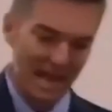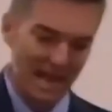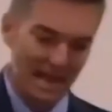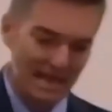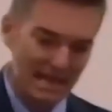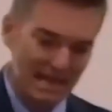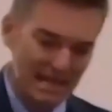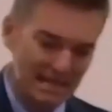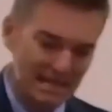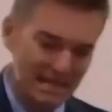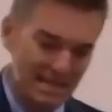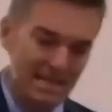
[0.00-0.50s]

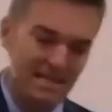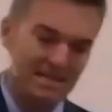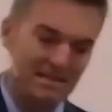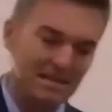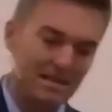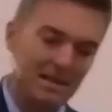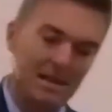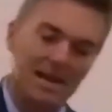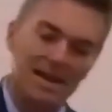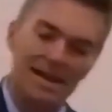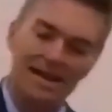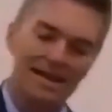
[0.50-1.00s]
and he
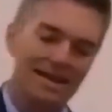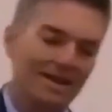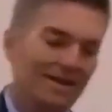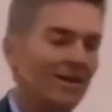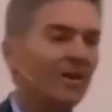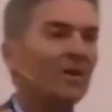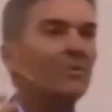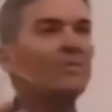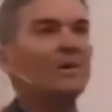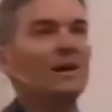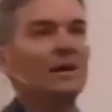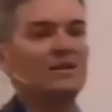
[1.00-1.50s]
says,
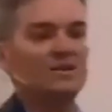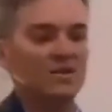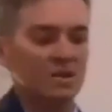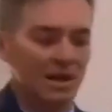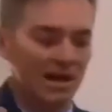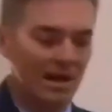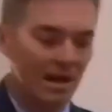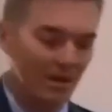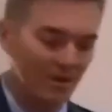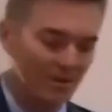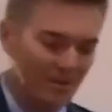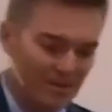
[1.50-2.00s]
here, my
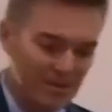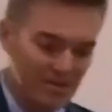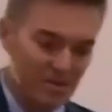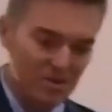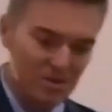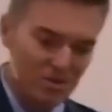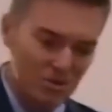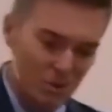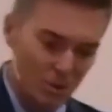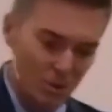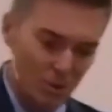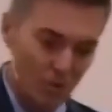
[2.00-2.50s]
child, this
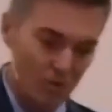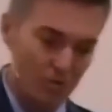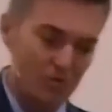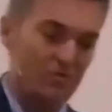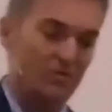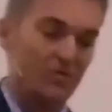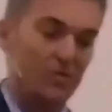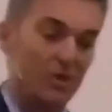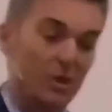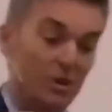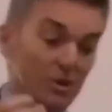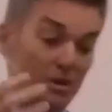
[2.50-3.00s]
is yours
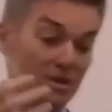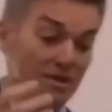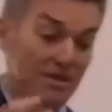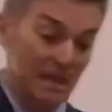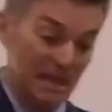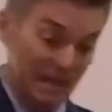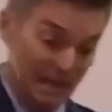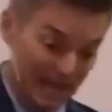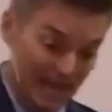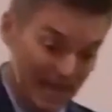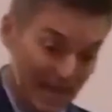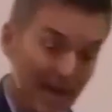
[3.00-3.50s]
for you to
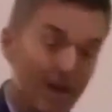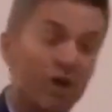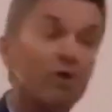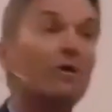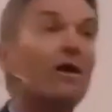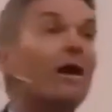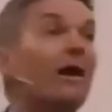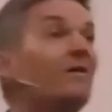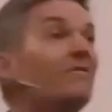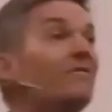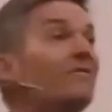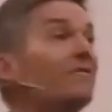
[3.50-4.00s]
take
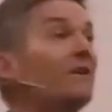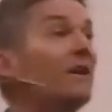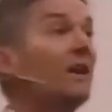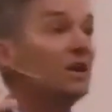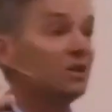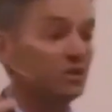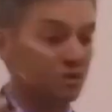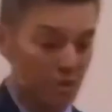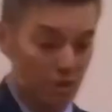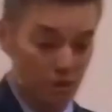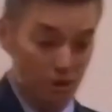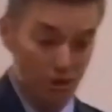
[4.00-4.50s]
care of,
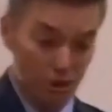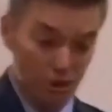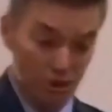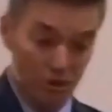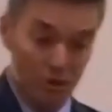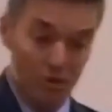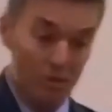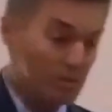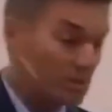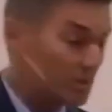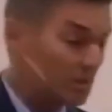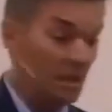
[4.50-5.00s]
to
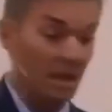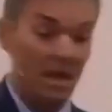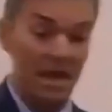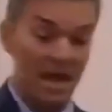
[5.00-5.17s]
use,